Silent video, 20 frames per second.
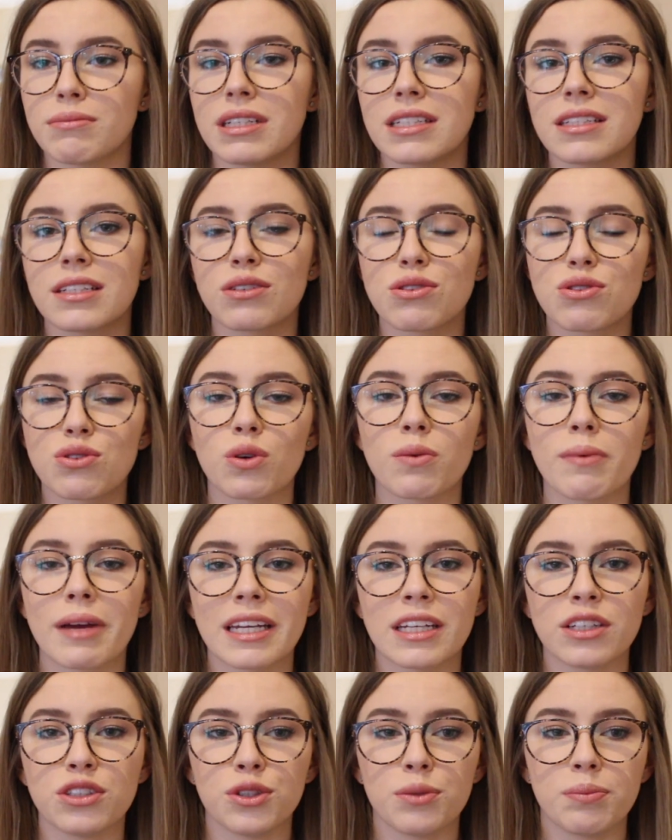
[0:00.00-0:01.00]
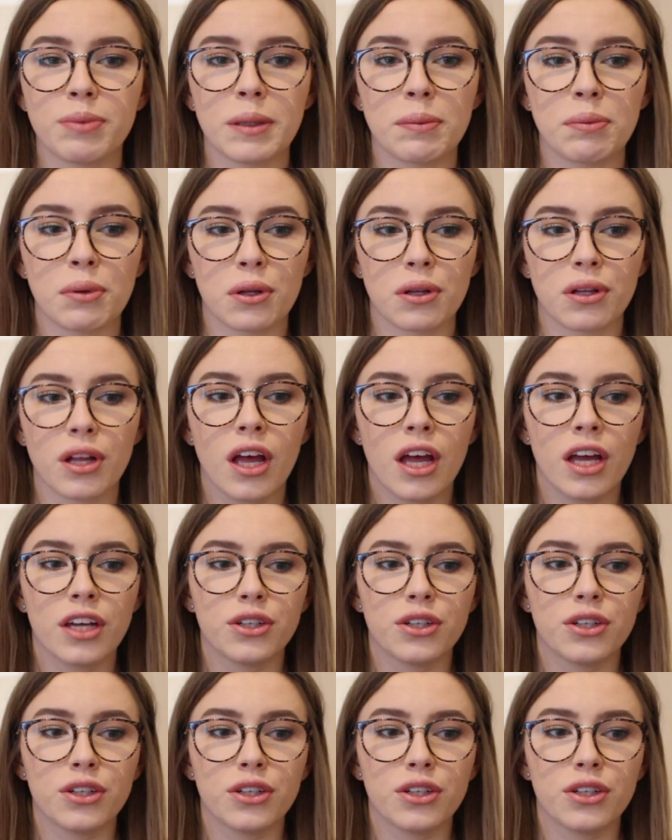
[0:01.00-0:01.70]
meeting so many new people.